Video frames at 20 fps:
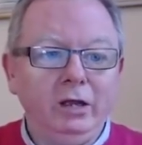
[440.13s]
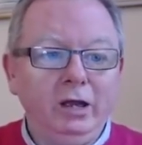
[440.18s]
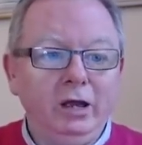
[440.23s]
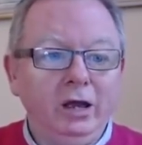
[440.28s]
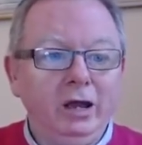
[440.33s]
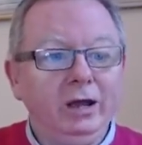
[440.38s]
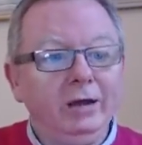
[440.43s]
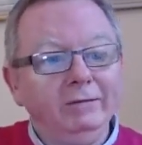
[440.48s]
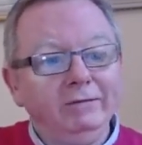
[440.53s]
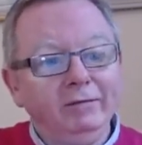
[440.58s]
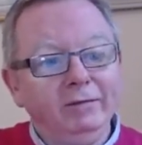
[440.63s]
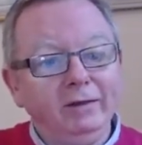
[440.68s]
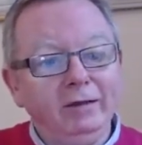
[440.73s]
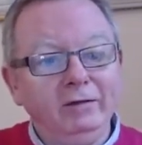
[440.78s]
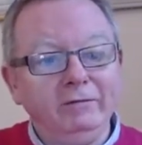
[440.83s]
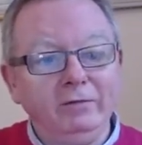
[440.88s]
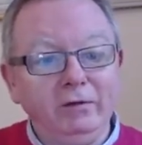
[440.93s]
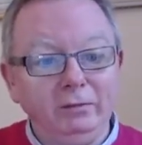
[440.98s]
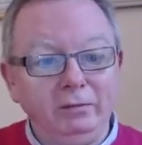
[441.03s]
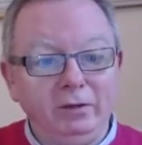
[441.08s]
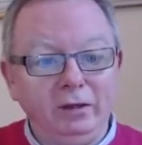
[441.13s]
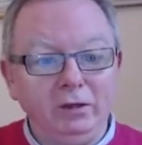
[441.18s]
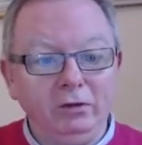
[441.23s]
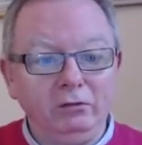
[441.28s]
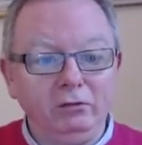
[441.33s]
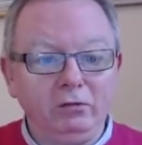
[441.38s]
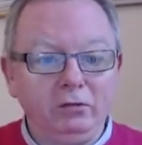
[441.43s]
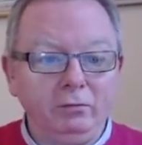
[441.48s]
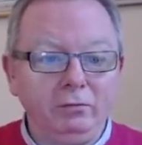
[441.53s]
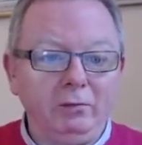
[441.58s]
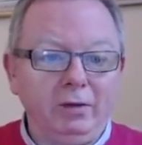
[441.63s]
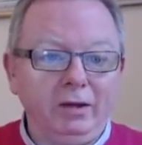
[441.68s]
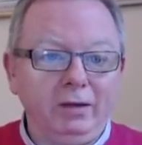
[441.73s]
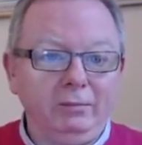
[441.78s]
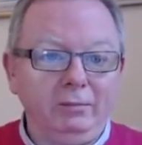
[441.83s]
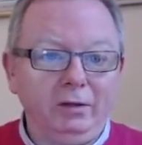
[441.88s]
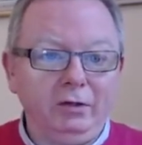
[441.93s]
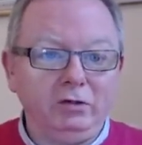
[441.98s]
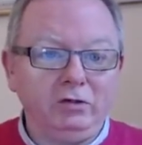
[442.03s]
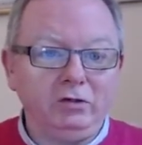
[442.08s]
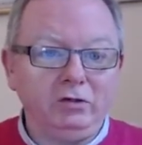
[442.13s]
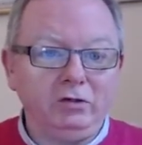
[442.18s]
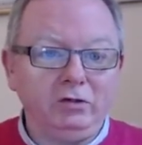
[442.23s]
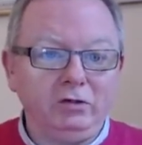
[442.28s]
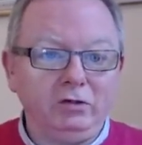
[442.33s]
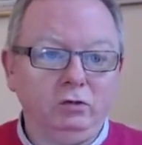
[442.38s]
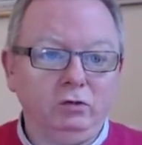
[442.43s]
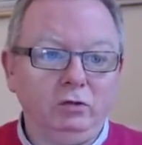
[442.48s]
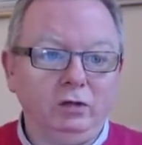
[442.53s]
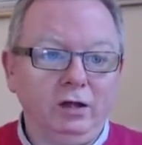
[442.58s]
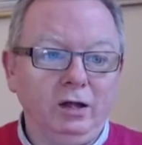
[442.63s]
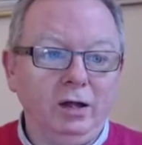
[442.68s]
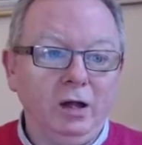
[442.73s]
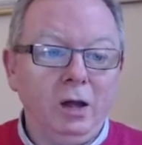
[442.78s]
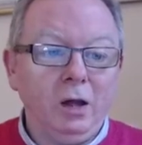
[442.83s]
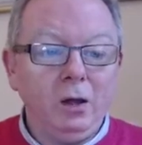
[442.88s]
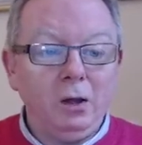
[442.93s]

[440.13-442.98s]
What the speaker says: And if you think of anybody else that might be interested in doing that,